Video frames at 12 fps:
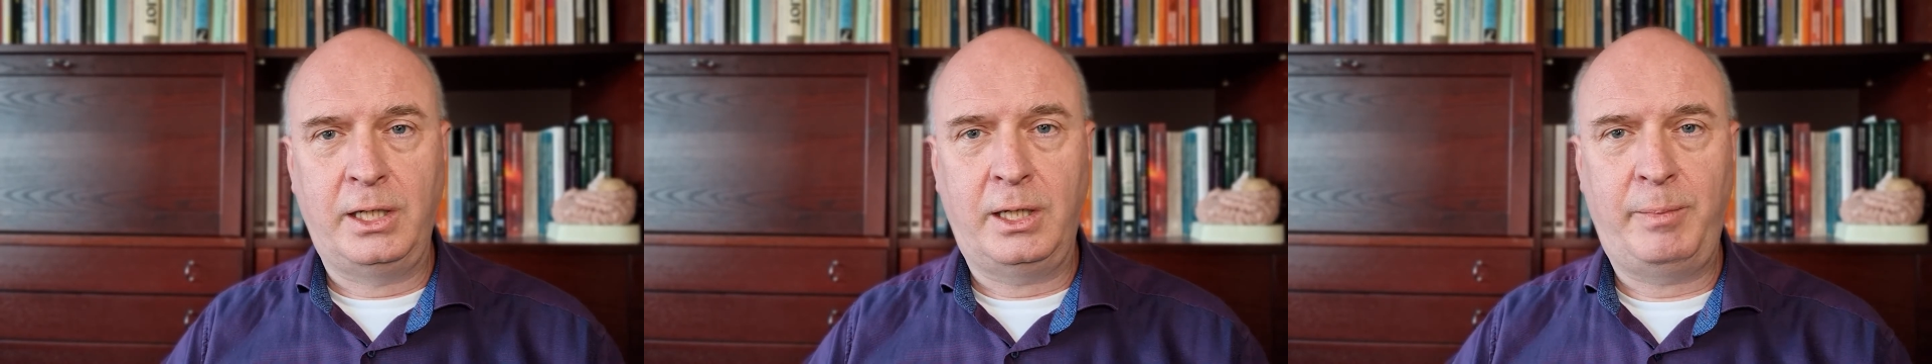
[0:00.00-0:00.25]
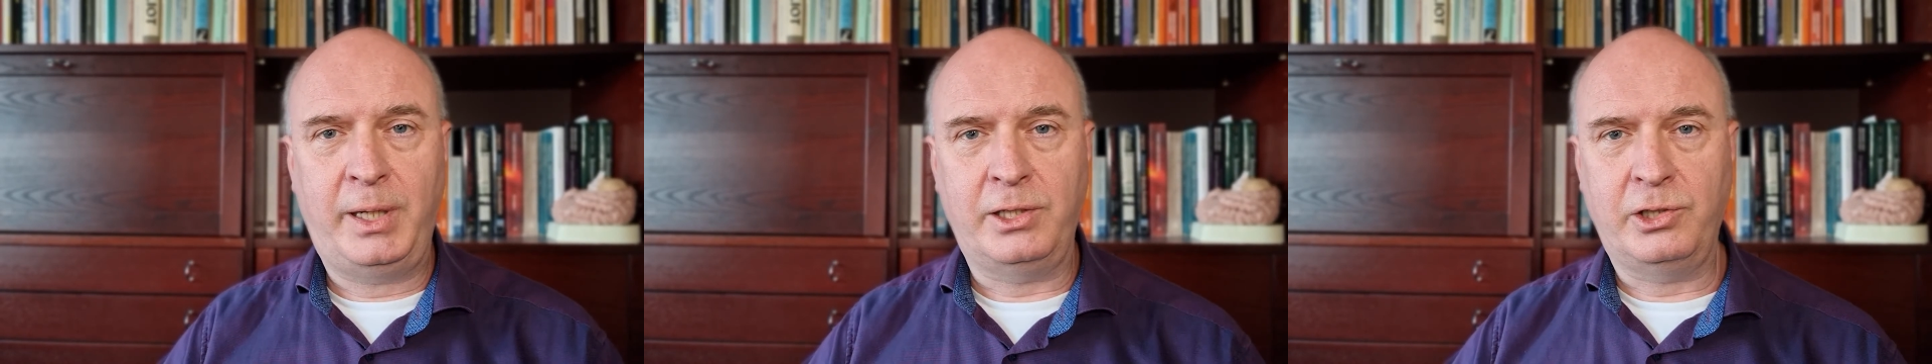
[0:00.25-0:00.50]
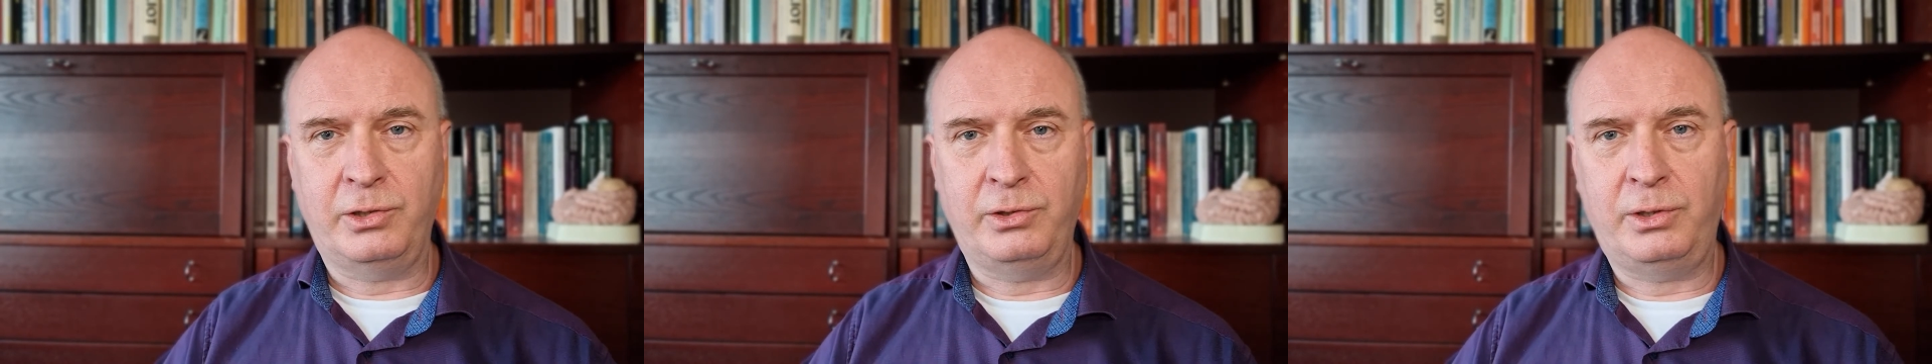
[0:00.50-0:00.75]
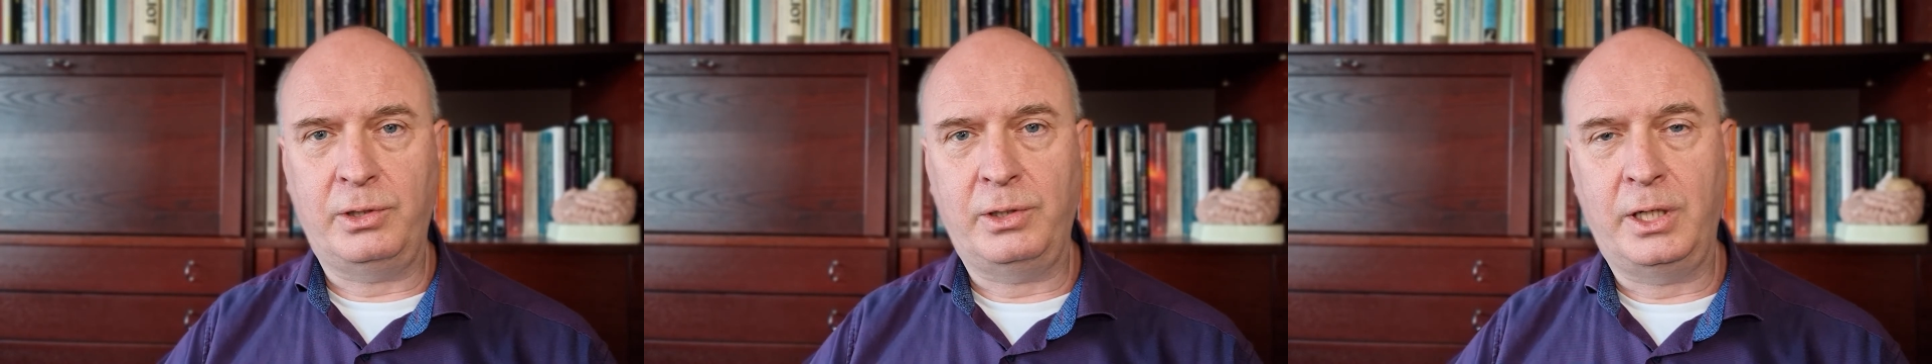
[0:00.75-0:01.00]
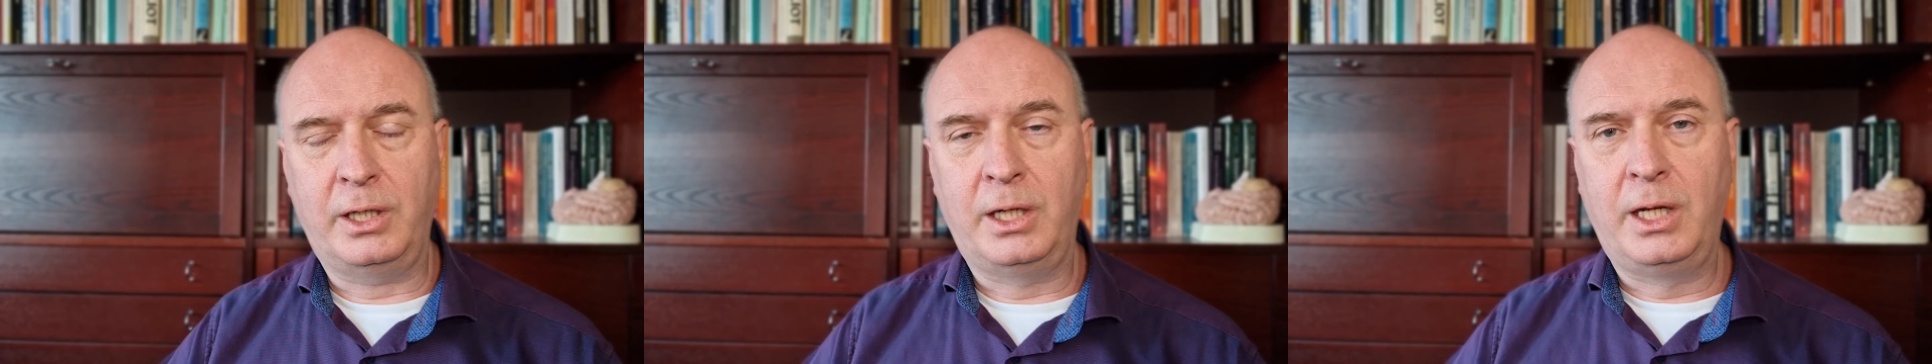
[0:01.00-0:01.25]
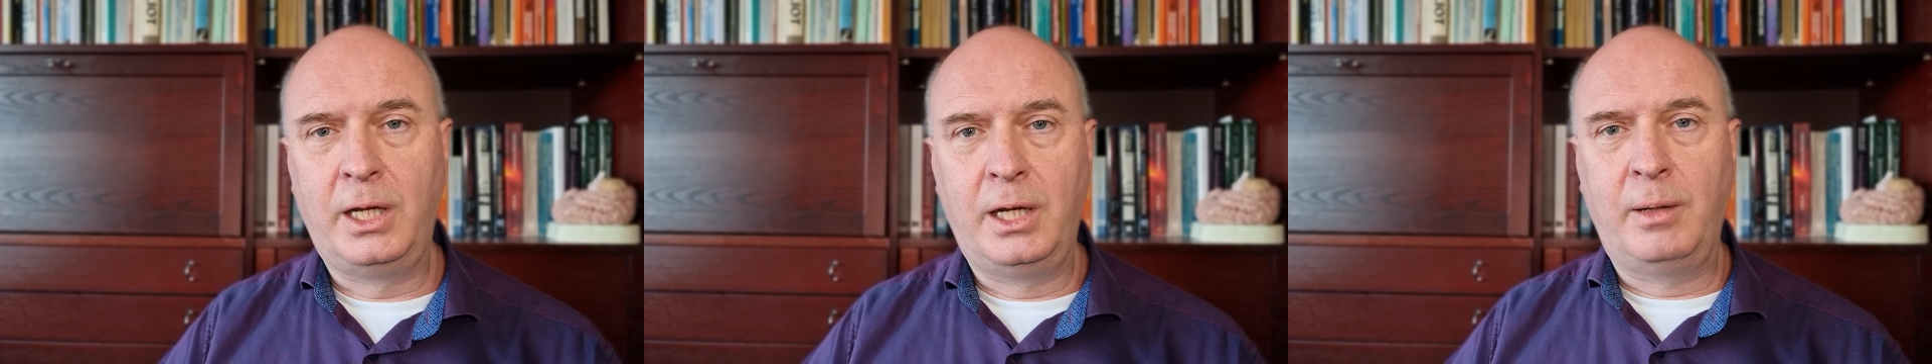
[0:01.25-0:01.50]
depends on your
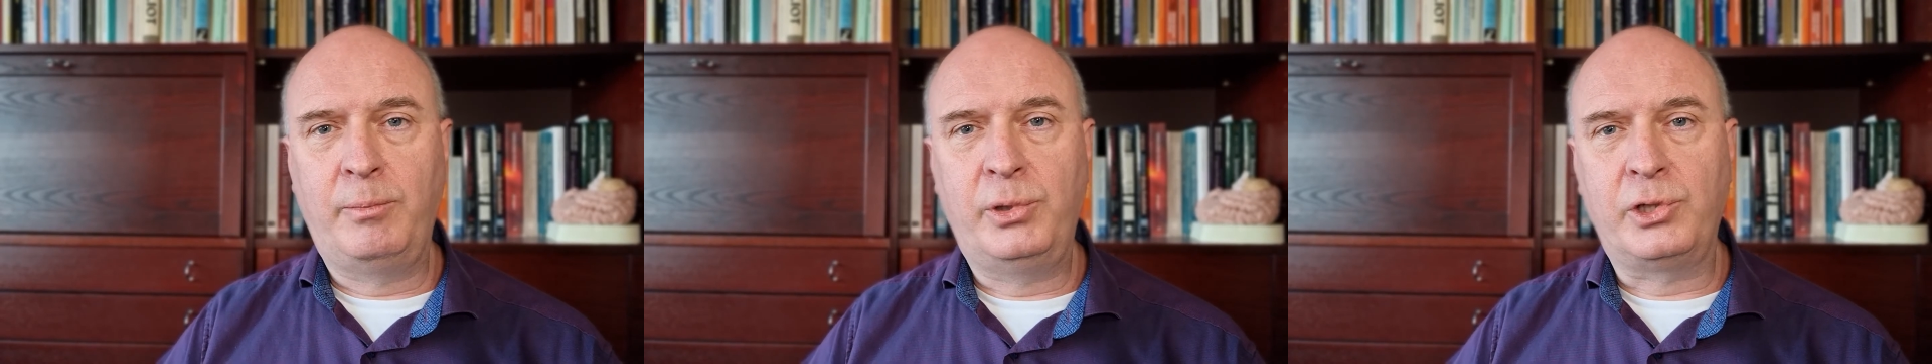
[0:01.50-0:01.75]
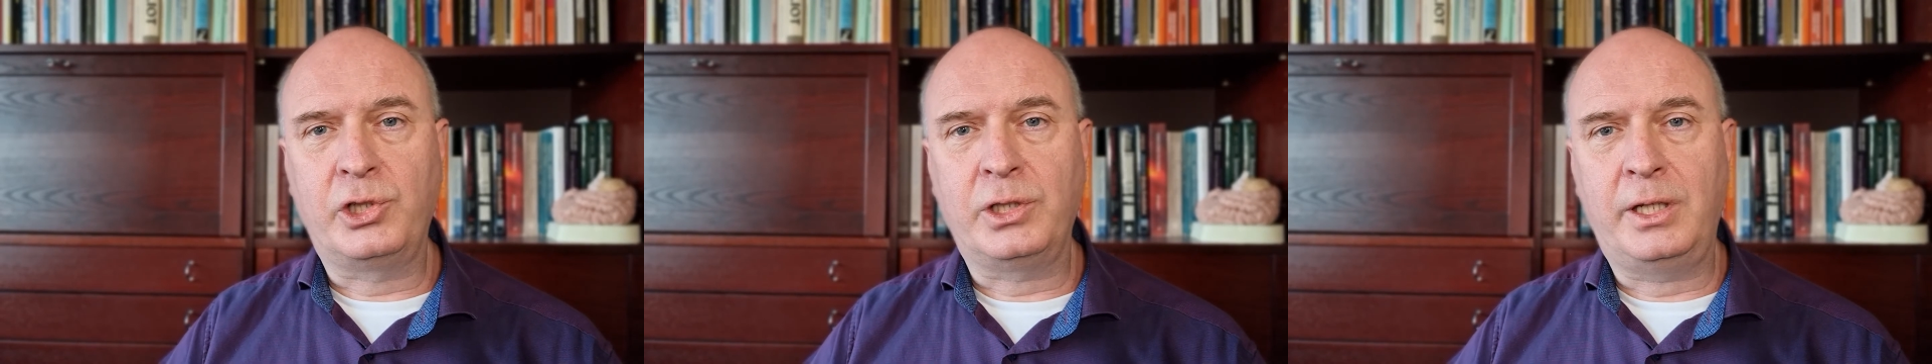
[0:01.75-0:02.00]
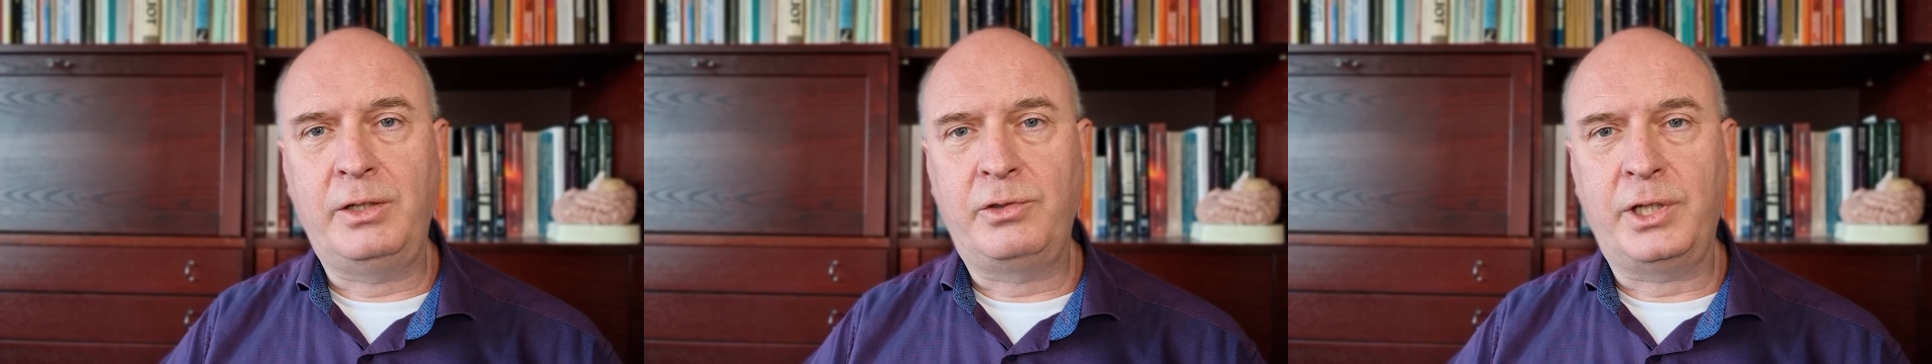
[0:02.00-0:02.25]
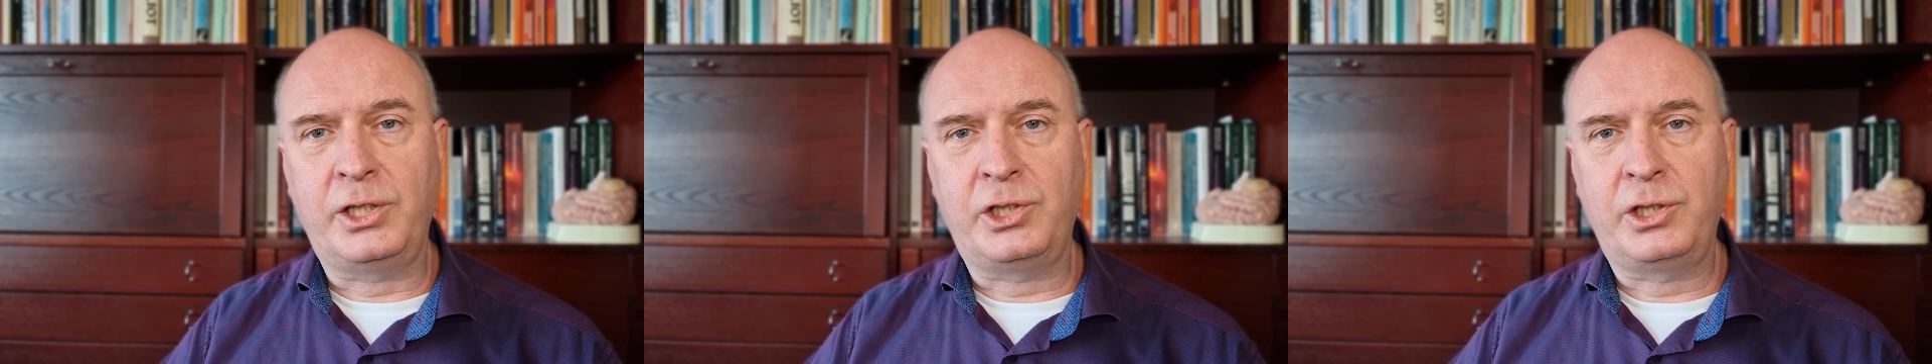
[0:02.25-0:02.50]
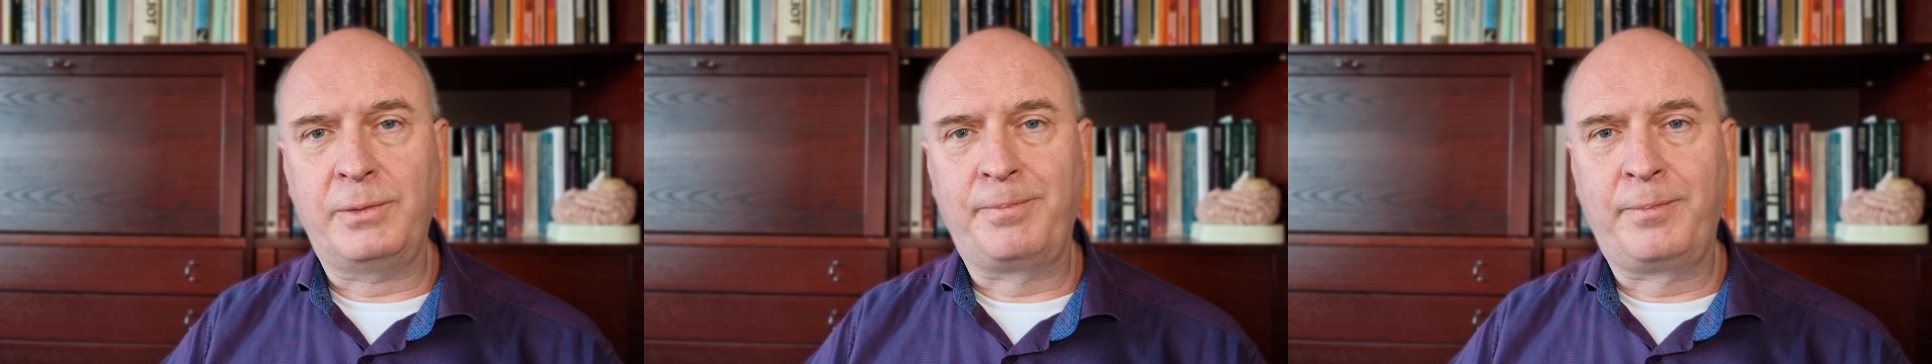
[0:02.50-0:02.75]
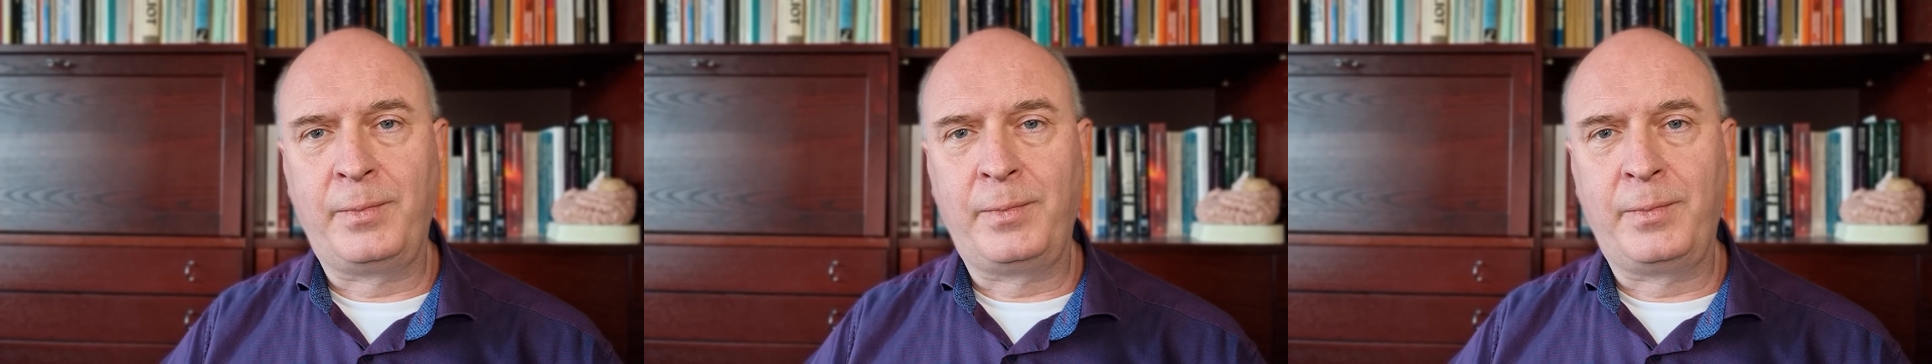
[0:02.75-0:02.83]
personal interests.